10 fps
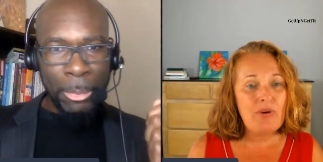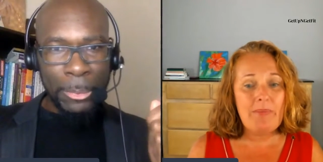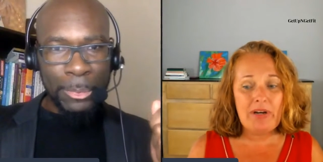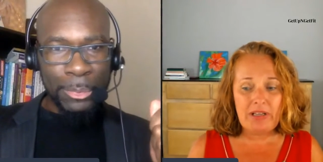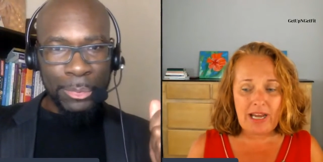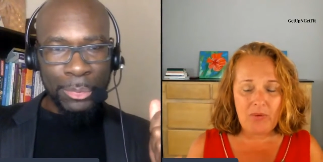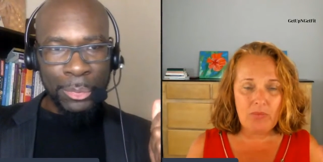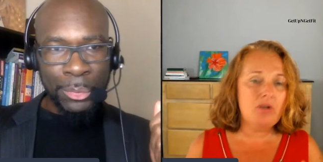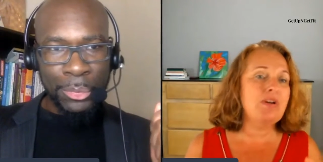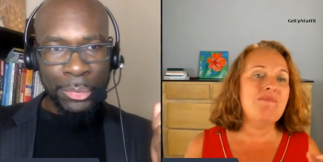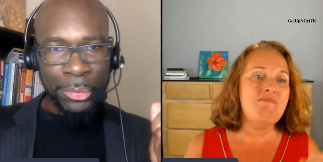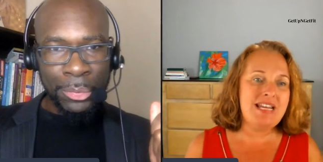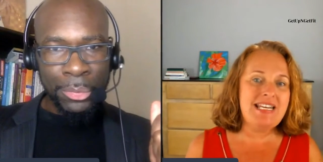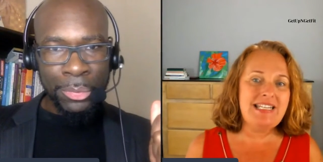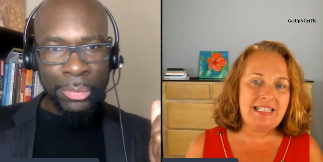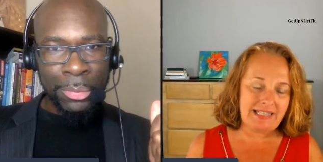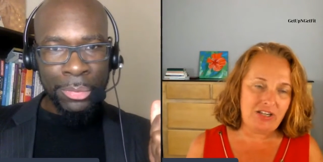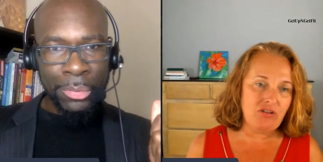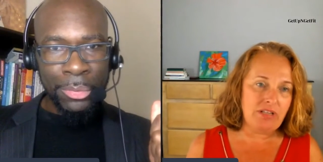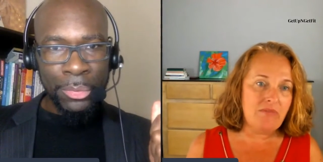Speaker 1: Primarily, I work with mid to
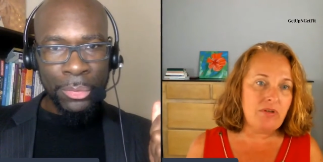senior